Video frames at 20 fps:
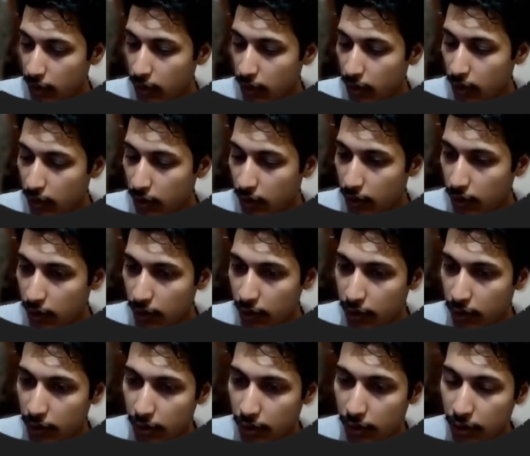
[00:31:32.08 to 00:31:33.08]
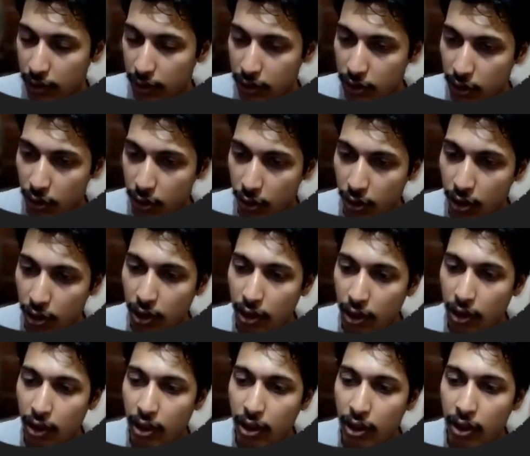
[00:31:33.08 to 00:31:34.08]
Return 0. We need
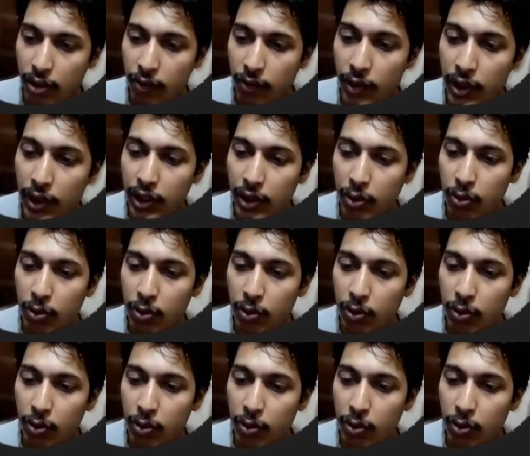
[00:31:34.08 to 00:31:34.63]
to calculate